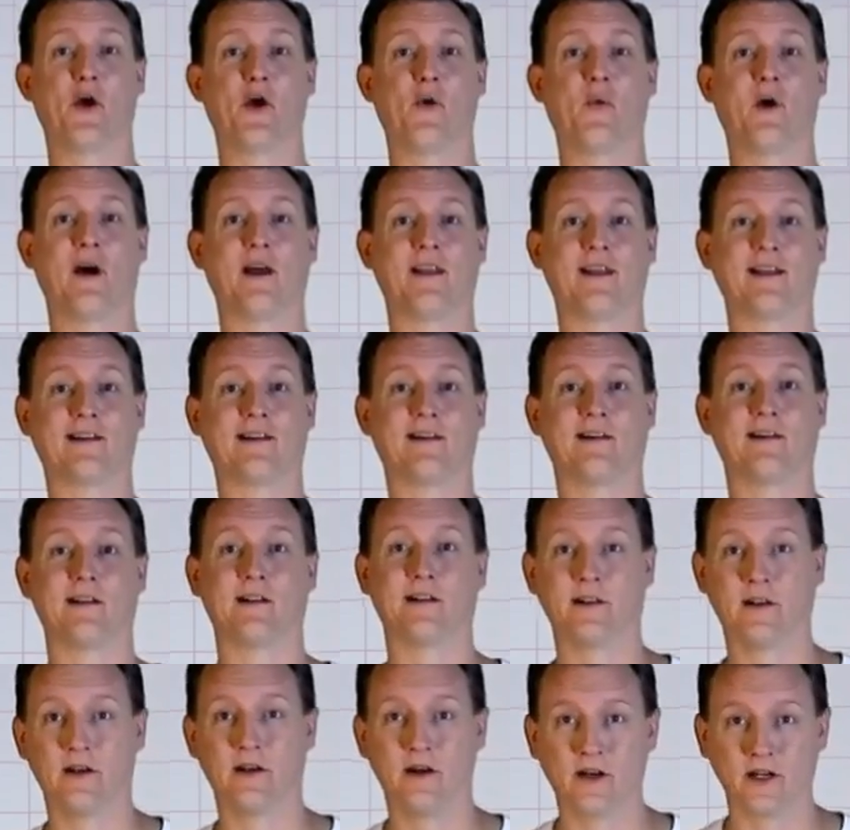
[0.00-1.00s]
know why they
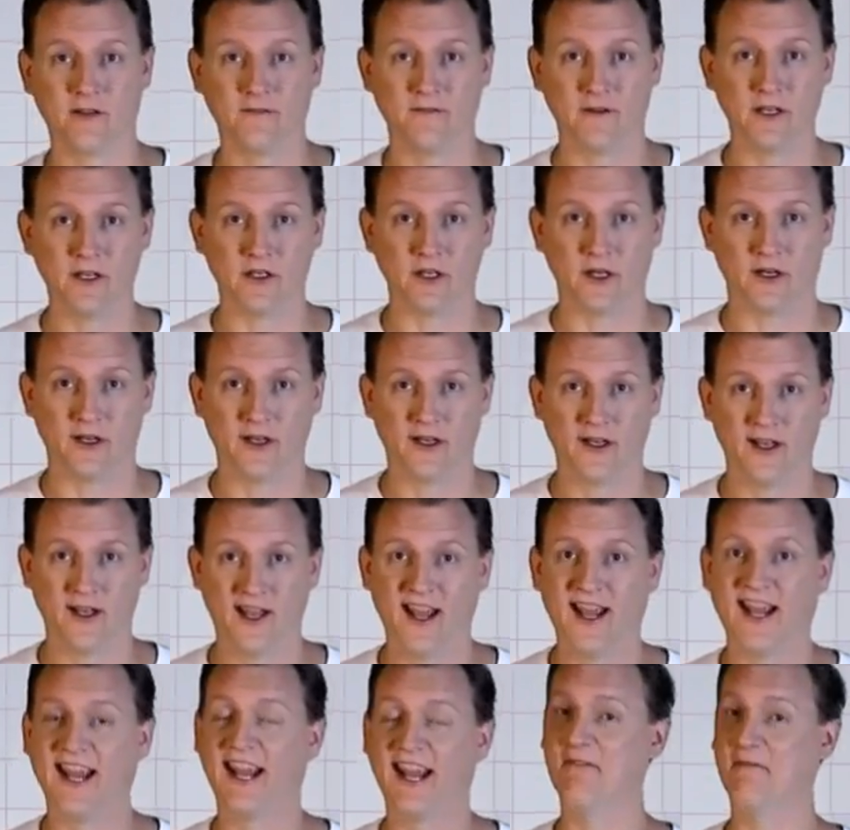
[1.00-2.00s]
call it long division.
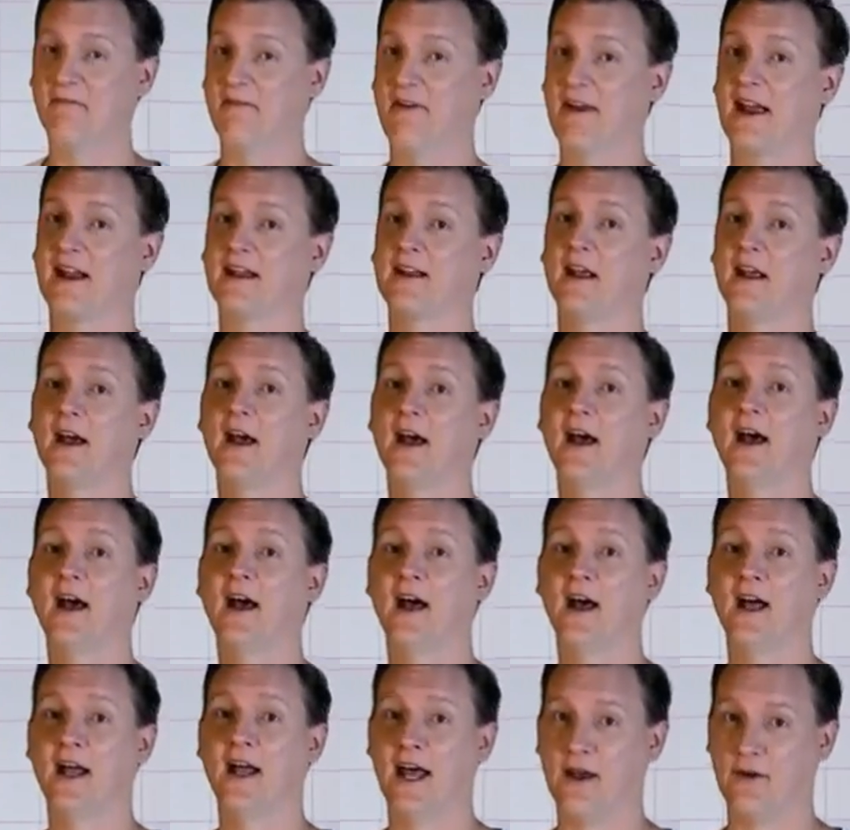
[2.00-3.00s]
In fact,
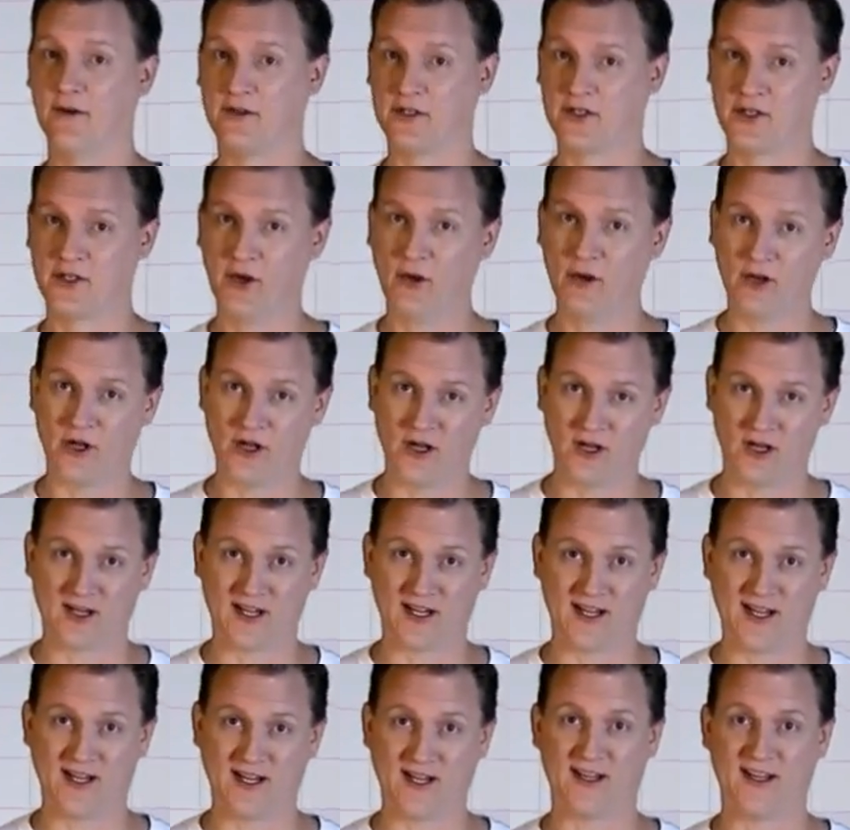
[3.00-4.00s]
that was so long
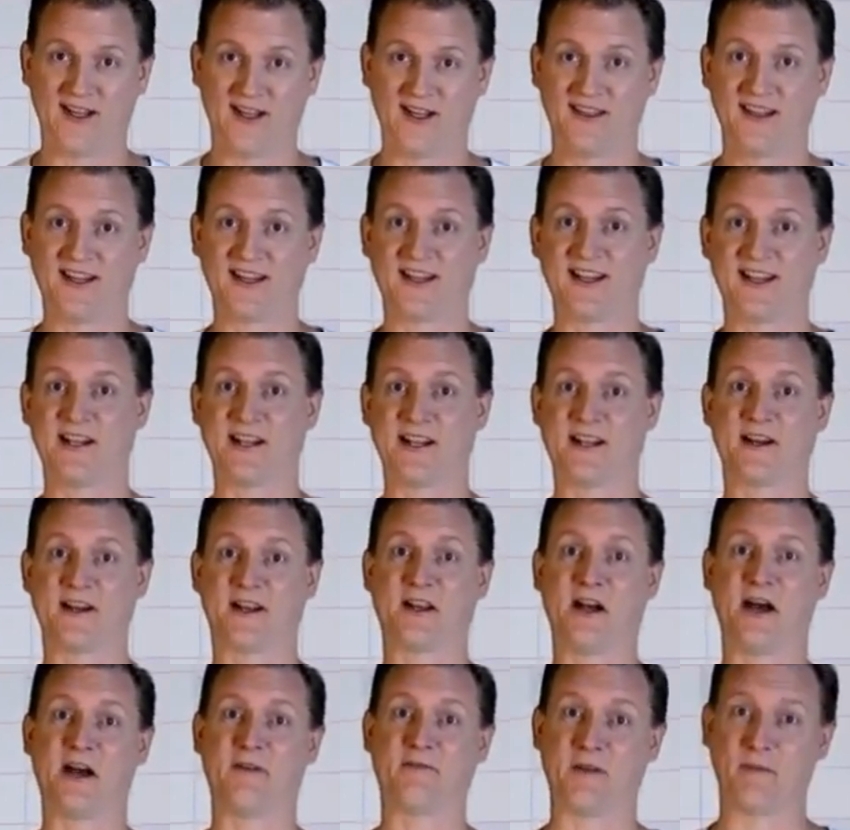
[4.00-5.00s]
I think I need a
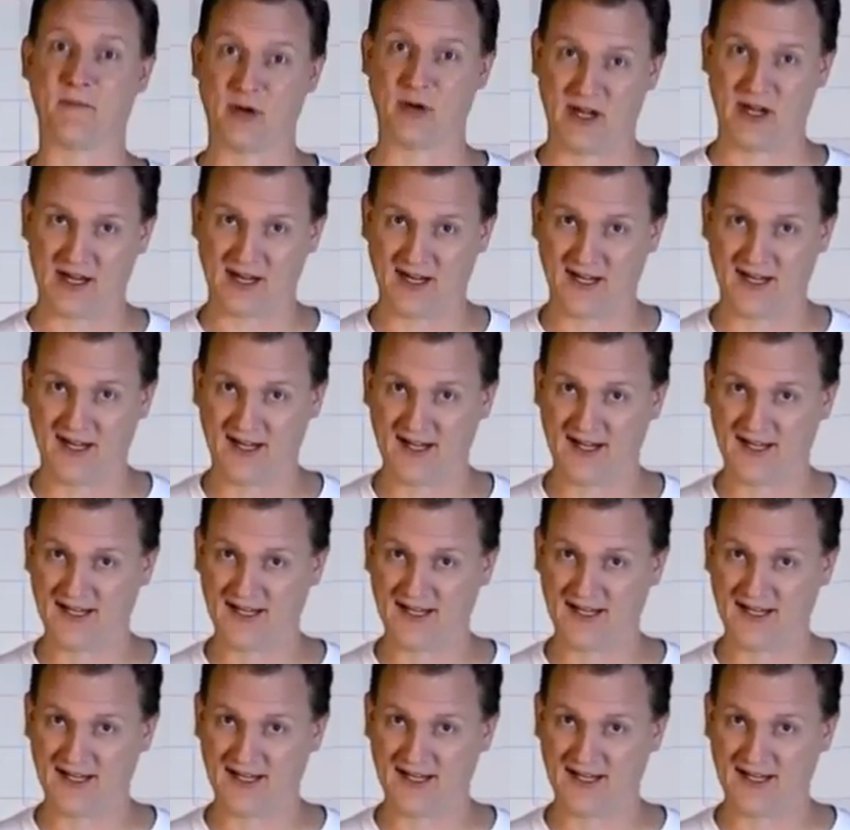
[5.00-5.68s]
coffee break.